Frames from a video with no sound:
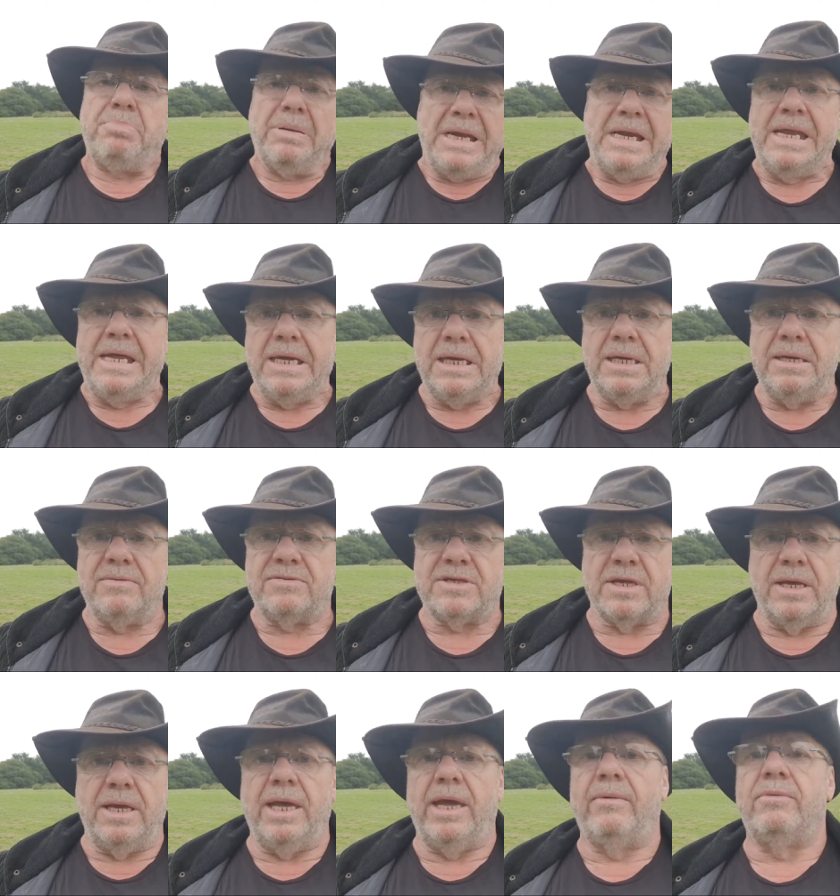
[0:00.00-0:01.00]

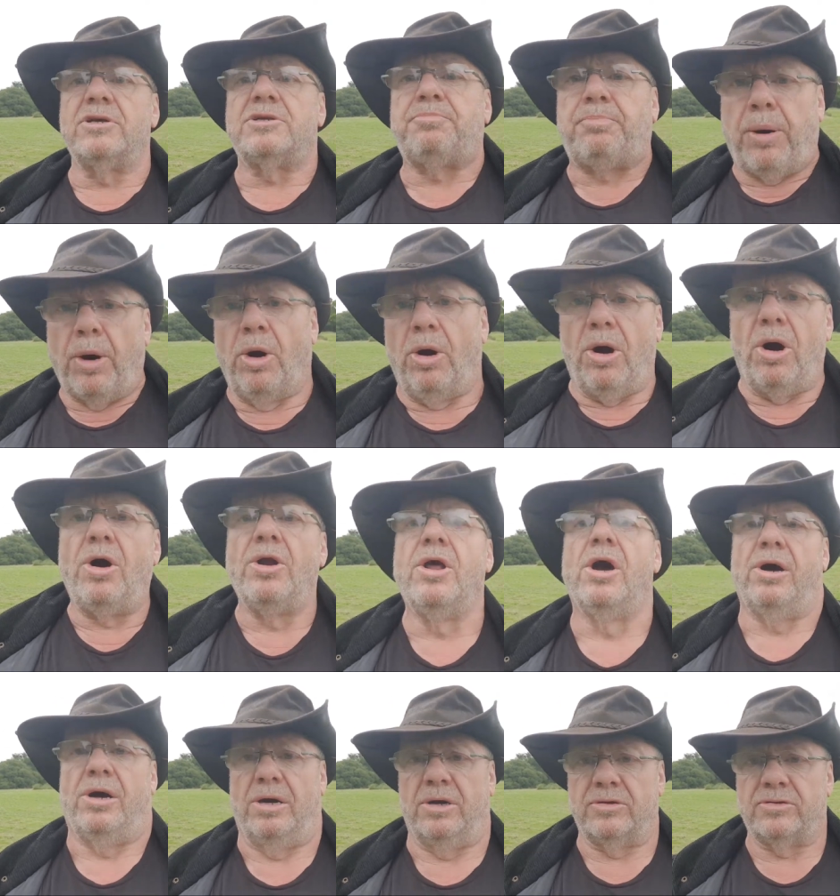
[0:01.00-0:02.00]
believes that he was put
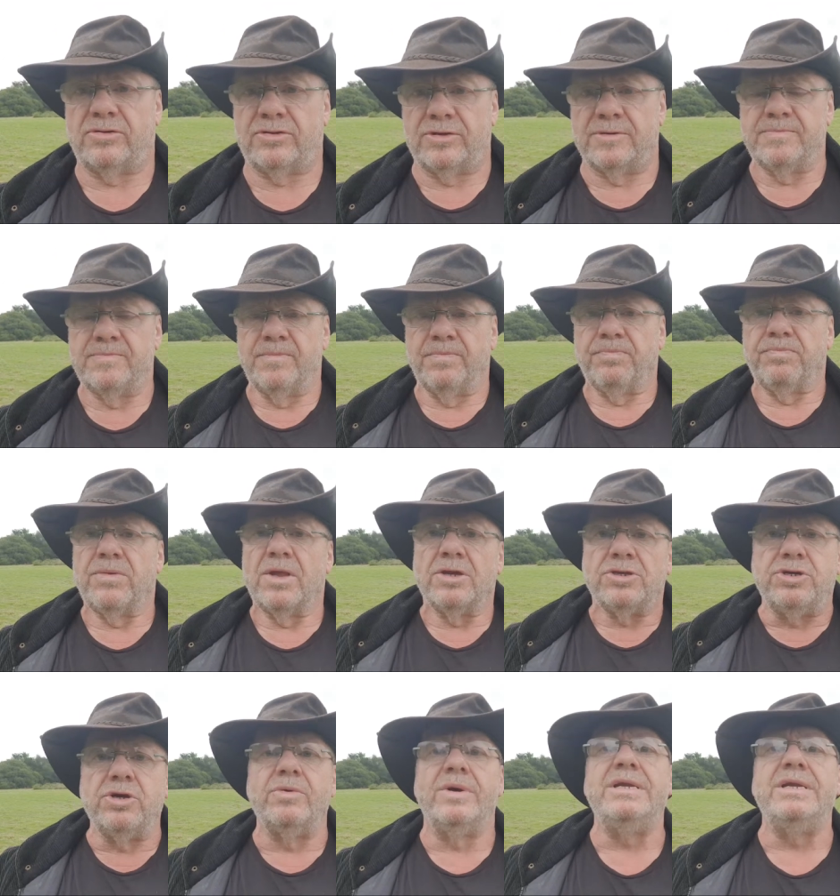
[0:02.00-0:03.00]
on Earth
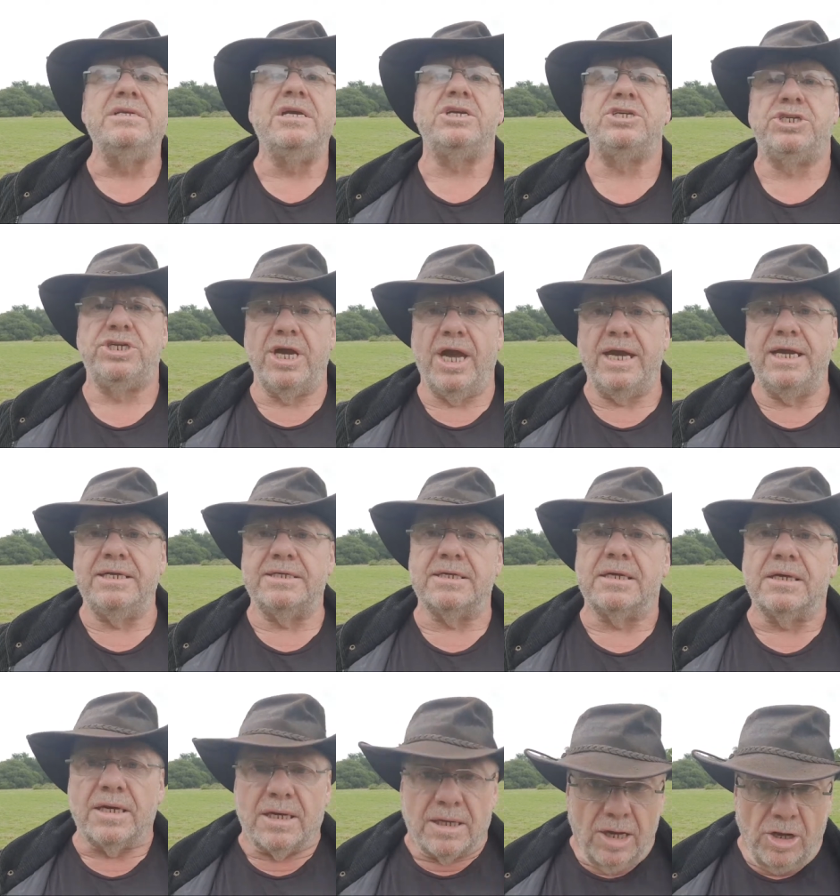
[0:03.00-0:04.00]
to
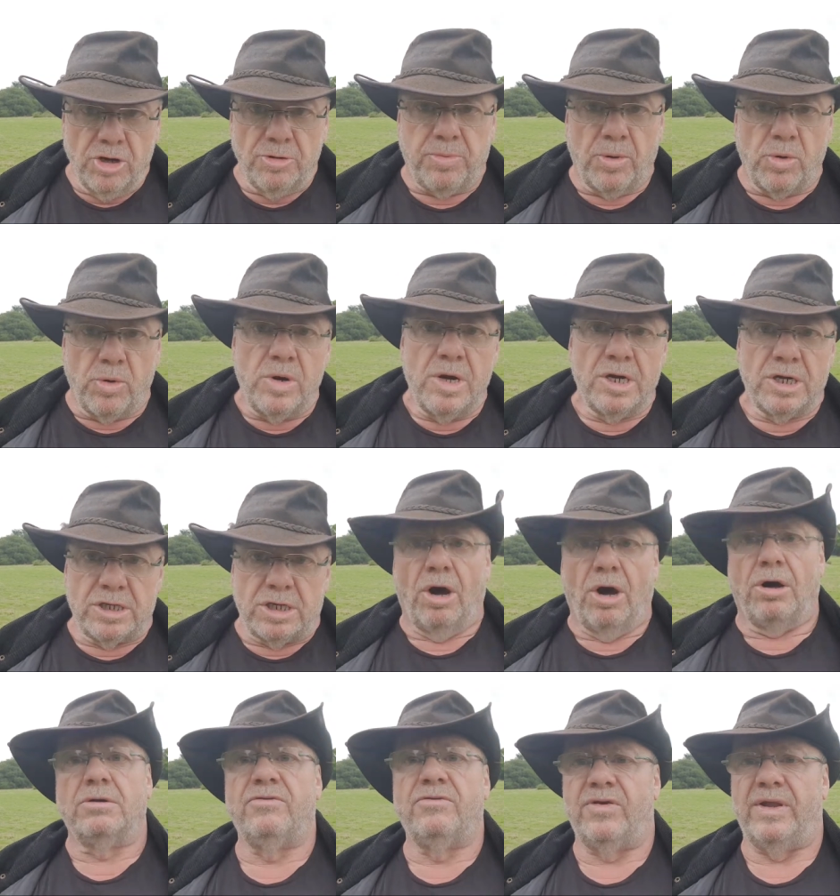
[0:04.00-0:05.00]
initiate global
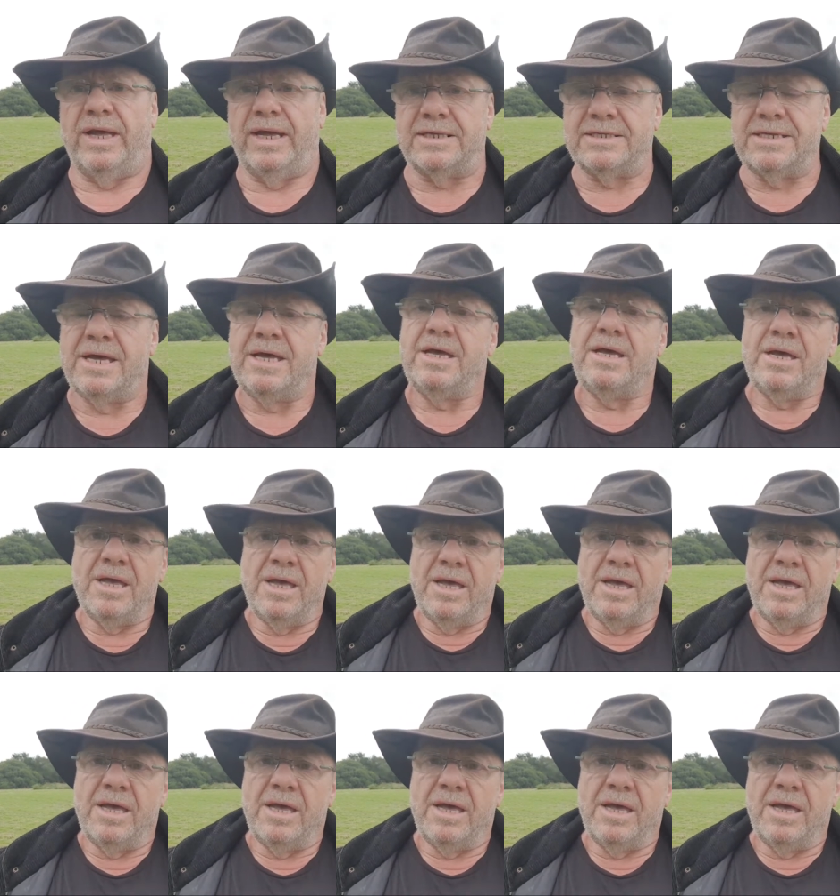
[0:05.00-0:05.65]
conflict.